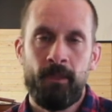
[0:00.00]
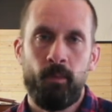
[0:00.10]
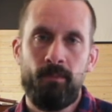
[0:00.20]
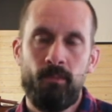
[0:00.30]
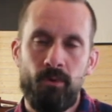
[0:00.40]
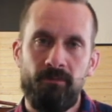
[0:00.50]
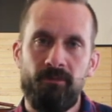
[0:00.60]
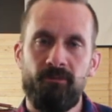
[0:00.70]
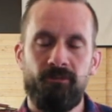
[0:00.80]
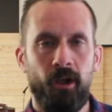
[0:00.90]
We move
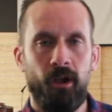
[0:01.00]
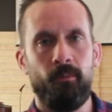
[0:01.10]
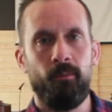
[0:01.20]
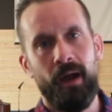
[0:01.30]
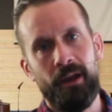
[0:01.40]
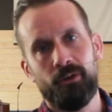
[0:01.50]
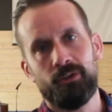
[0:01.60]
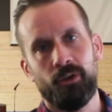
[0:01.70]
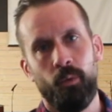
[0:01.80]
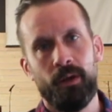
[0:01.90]
from riders
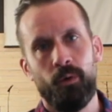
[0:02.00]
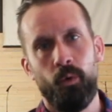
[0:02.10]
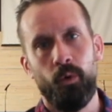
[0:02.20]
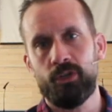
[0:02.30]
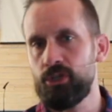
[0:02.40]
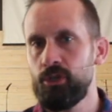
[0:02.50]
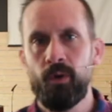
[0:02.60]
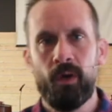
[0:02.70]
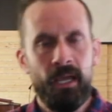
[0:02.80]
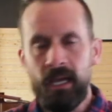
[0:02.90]
on the white horse to
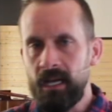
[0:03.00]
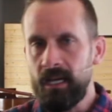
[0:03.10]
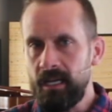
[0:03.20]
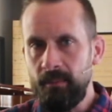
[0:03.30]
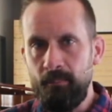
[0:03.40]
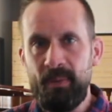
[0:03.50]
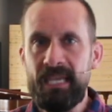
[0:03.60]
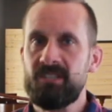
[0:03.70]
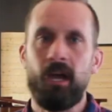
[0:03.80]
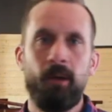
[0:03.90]
a
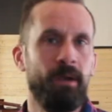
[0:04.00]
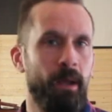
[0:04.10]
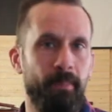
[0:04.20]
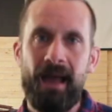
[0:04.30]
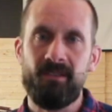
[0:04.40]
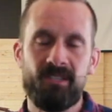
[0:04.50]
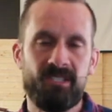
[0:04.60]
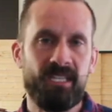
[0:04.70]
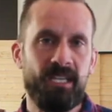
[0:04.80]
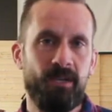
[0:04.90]
beast coming up out of the
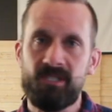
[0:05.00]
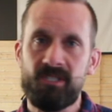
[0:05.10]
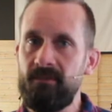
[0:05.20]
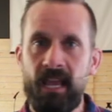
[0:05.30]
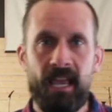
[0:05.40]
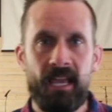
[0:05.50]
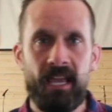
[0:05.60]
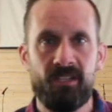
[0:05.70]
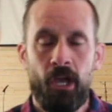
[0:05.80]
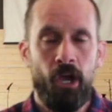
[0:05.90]
sea with 7 heads,
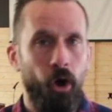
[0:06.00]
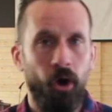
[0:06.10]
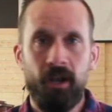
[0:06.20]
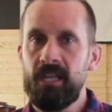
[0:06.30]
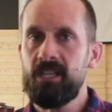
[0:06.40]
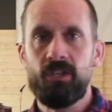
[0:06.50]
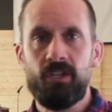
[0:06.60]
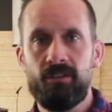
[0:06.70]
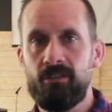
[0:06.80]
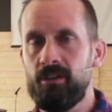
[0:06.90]
and on it is
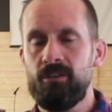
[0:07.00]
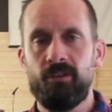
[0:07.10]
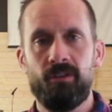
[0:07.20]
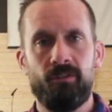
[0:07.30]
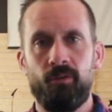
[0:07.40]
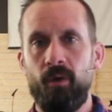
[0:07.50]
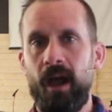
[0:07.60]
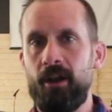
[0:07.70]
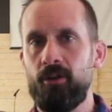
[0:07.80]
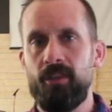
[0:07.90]
the
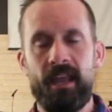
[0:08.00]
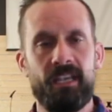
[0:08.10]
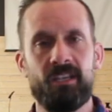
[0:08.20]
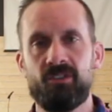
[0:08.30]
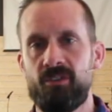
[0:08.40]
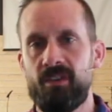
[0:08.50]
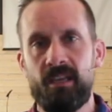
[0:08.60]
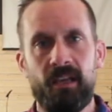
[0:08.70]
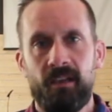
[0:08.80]
rider that is the